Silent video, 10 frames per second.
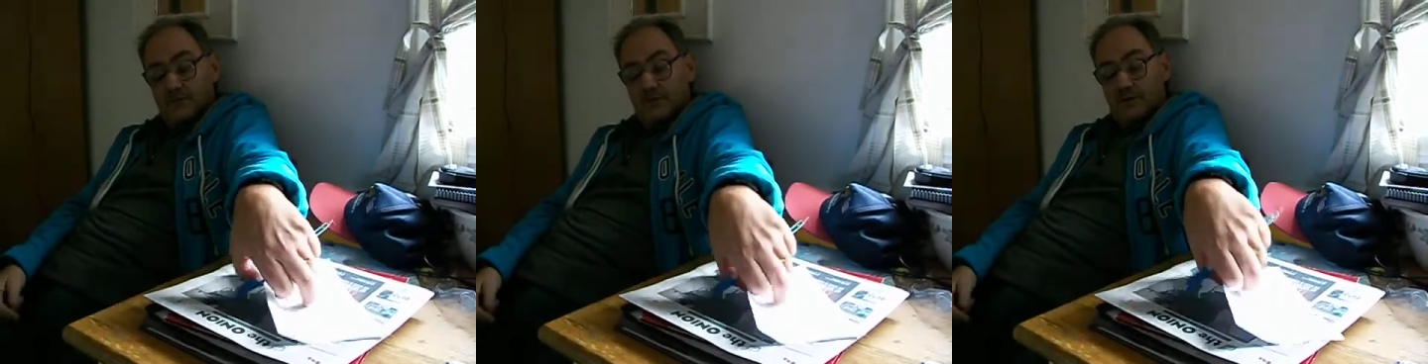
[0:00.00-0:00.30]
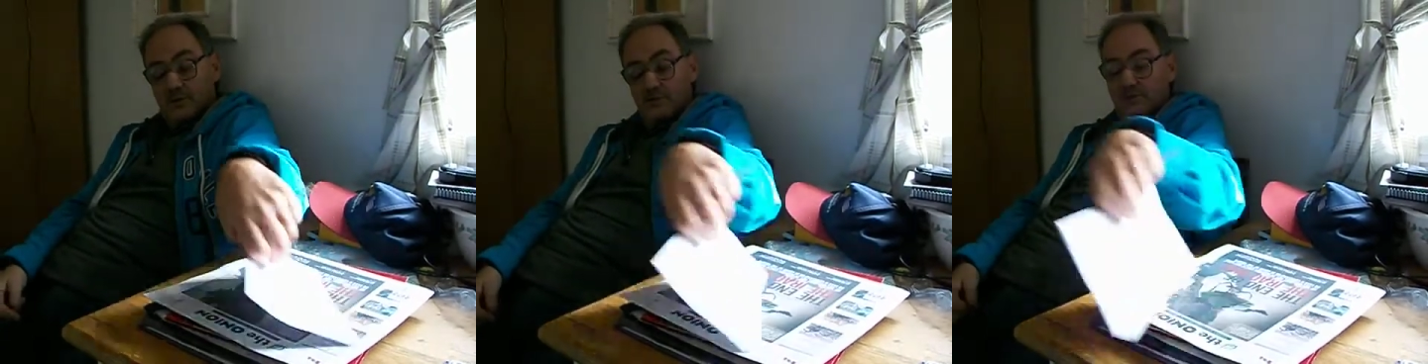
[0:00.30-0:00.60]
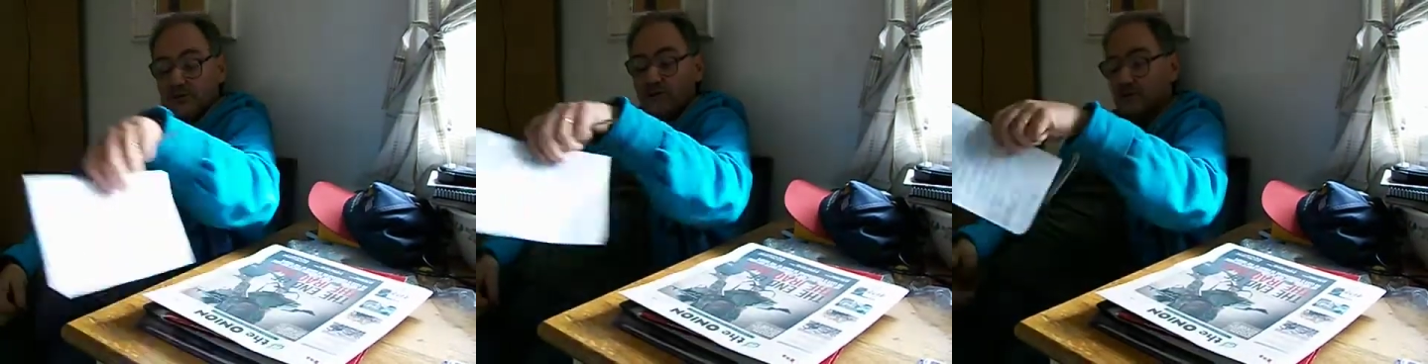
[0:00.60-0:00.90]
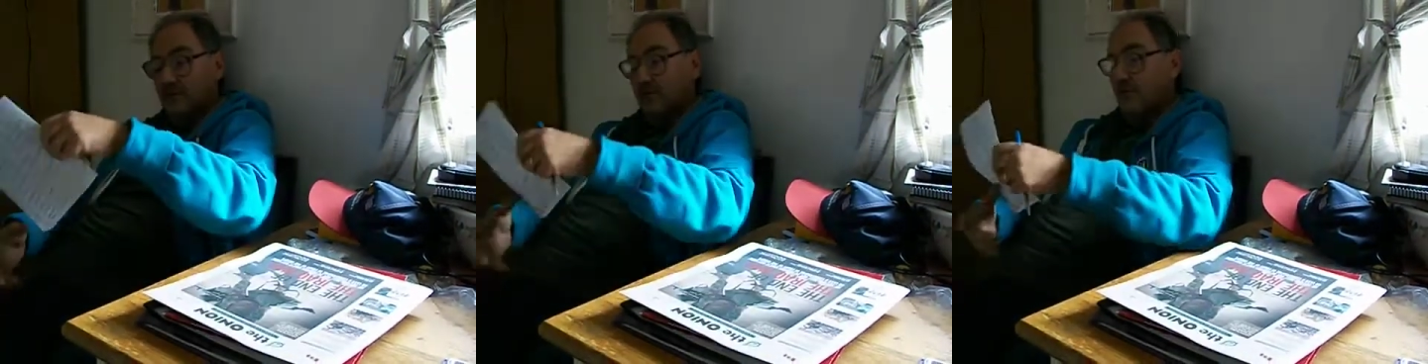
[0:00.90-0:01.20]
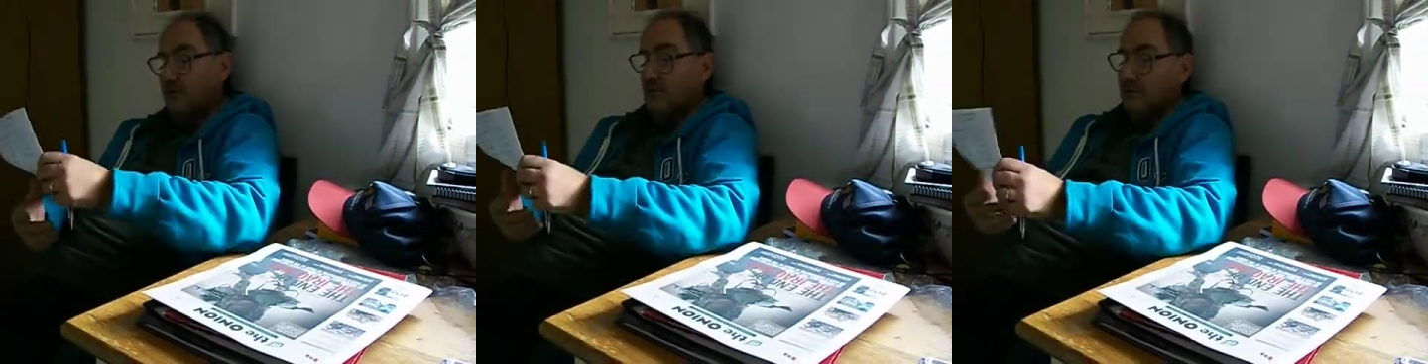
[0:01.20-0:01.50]
These are movies that
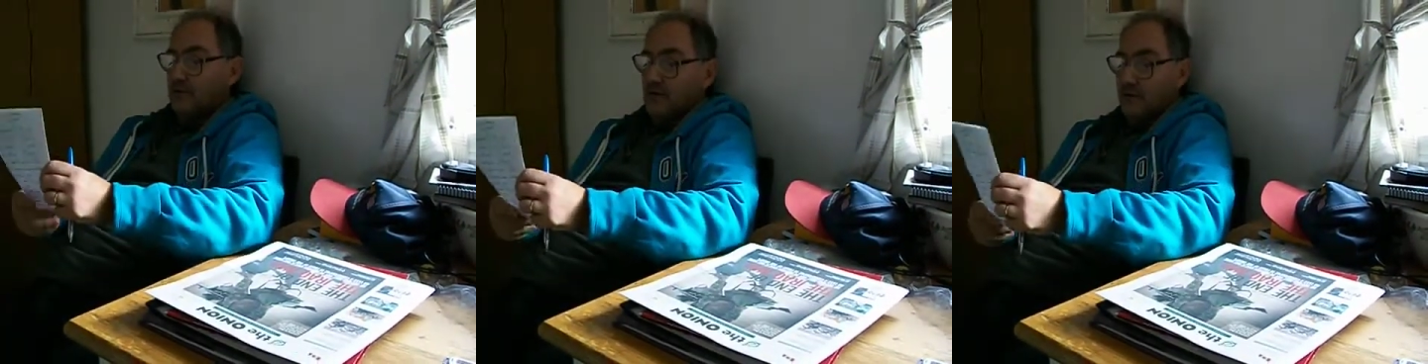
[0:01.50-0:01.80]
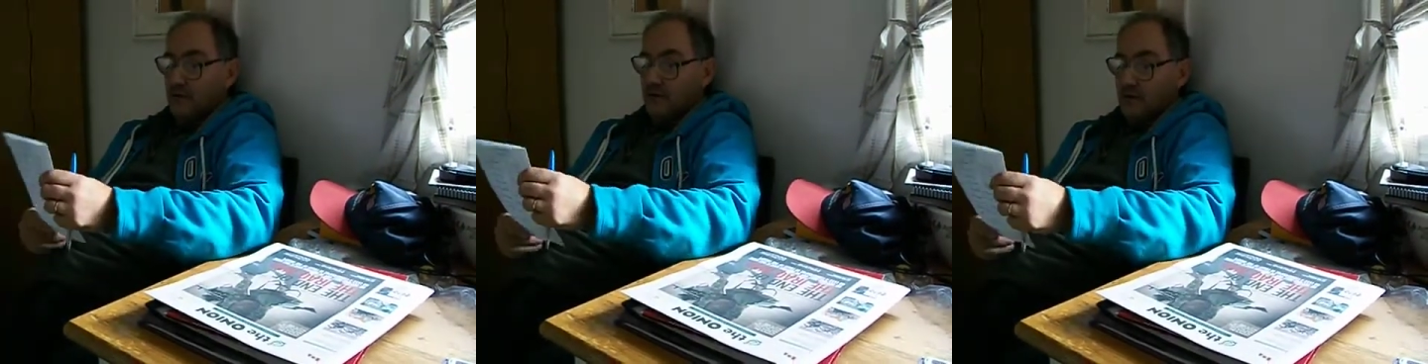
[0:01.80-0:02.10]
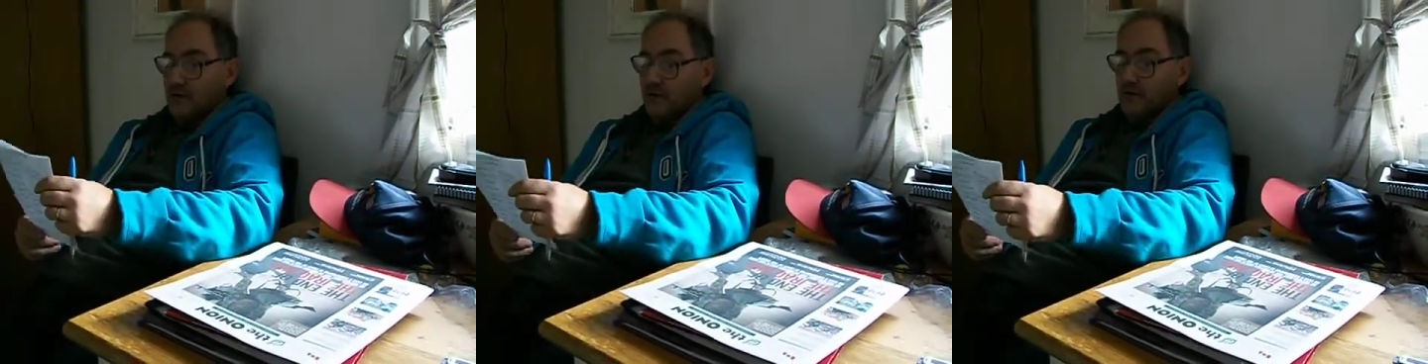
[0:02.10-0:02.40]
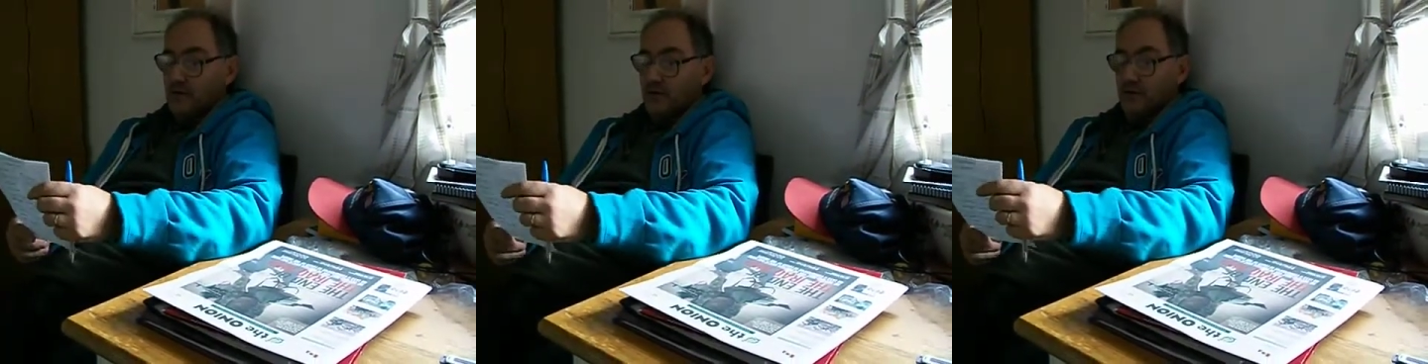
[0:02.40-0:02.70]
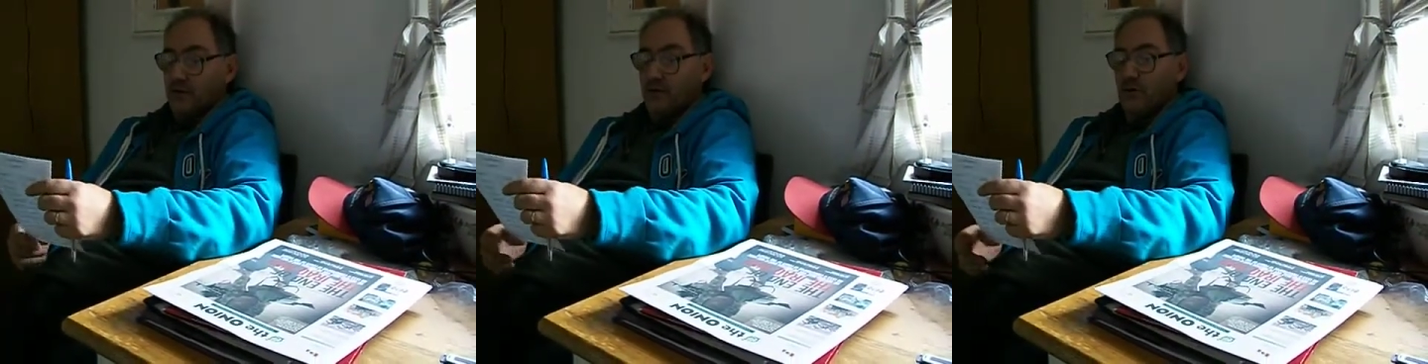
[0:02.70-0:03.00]
are
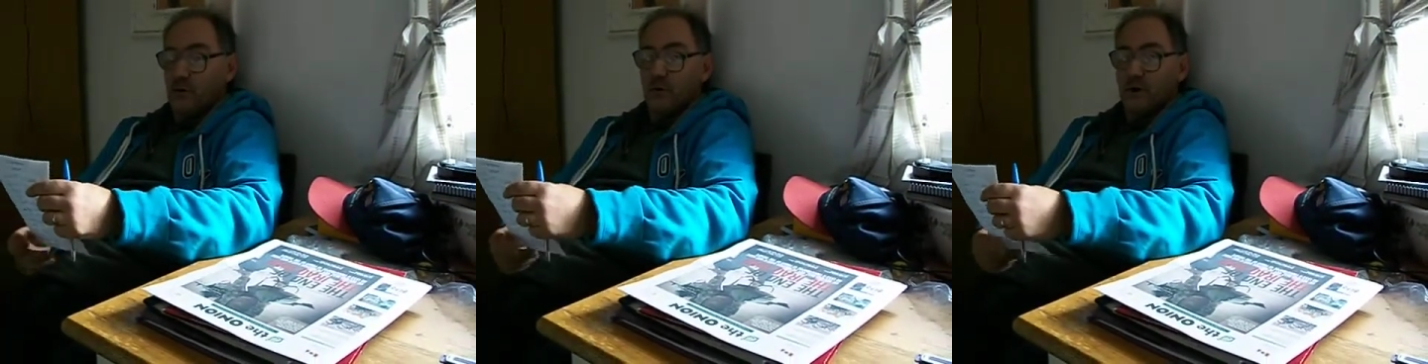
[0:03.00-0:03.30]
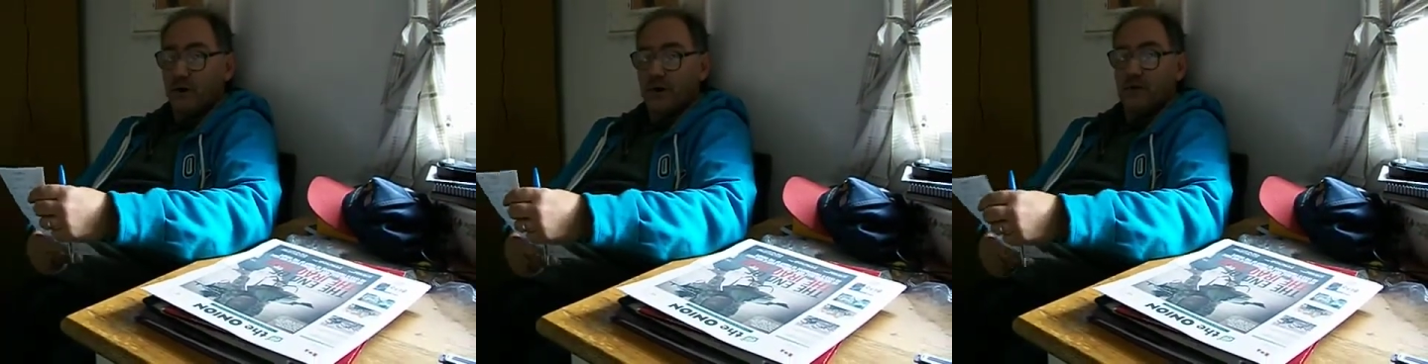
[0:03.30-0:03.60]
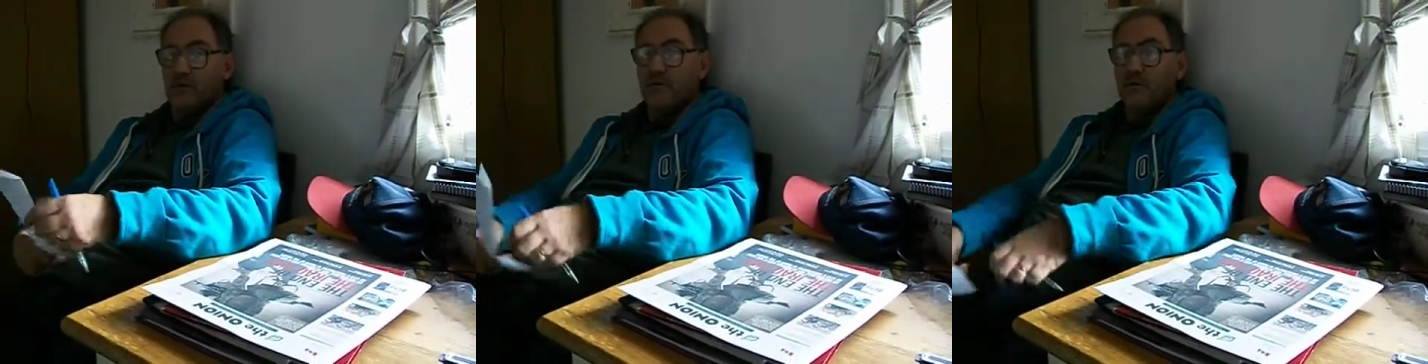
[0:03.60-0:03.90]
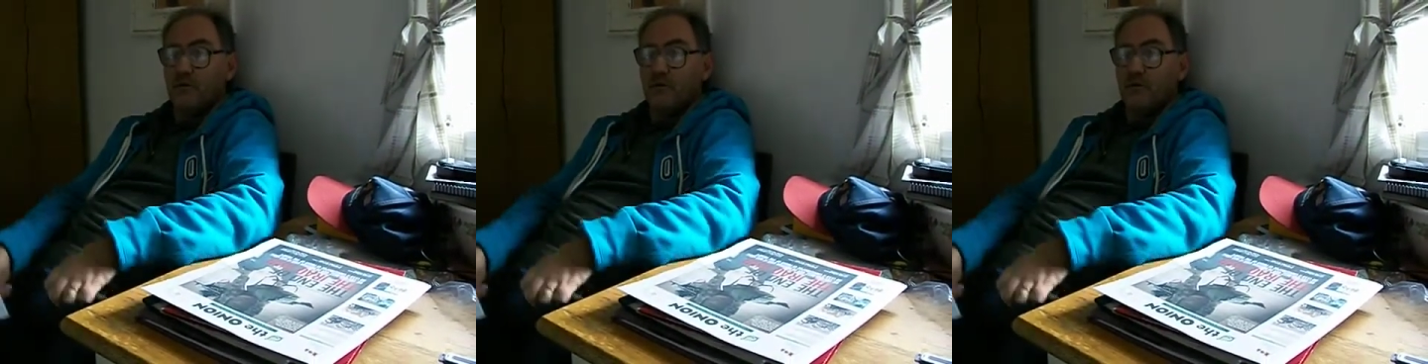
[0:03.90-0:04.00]
extremely well made,